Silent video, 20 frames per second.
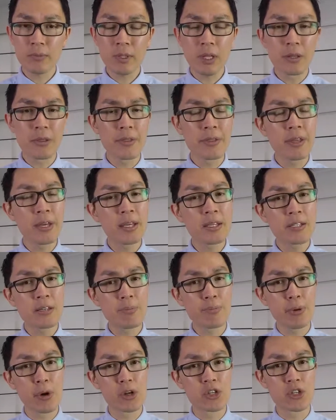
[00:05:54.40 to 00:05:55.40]
these
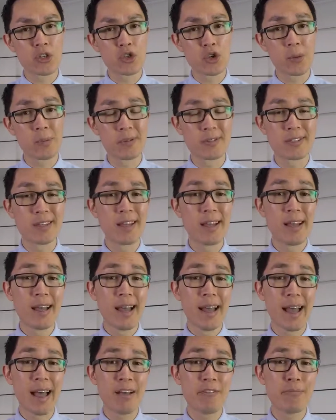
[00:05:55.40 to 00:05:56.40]
approach and treatments
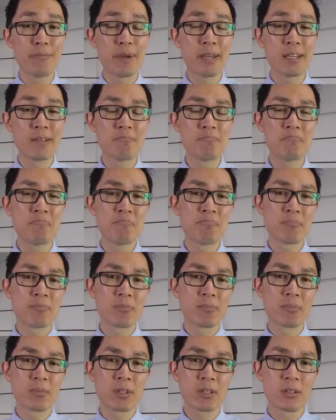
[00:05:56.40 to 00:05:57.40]
have been
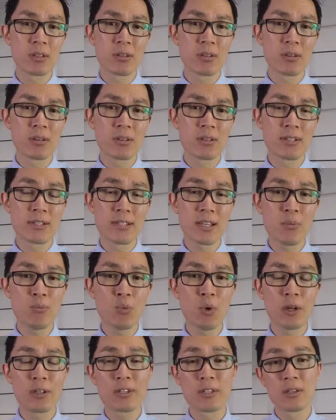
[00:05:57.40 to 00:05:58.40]

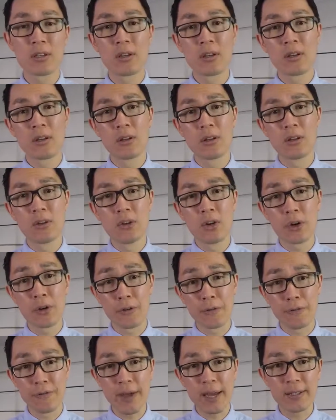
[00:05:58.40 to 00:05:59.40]
somewhat not
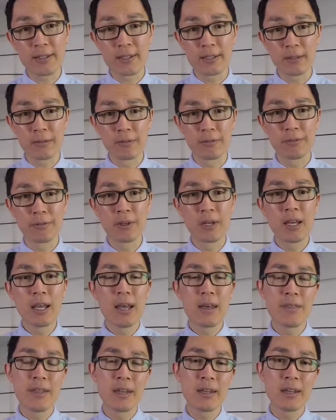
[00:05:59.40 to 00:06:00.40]
effective,
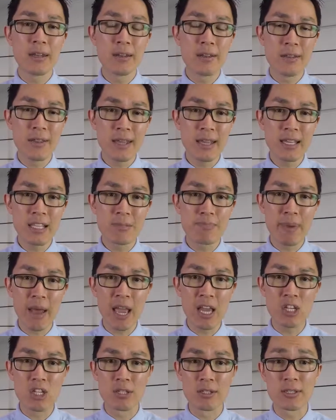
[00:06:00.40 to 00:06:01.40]
then in these
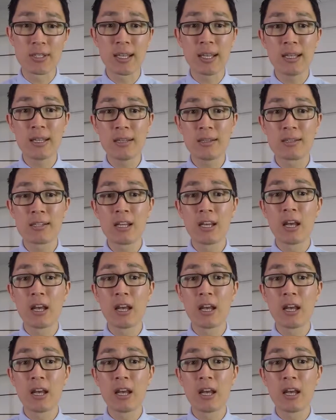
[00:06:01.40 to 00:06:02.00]
patients, it is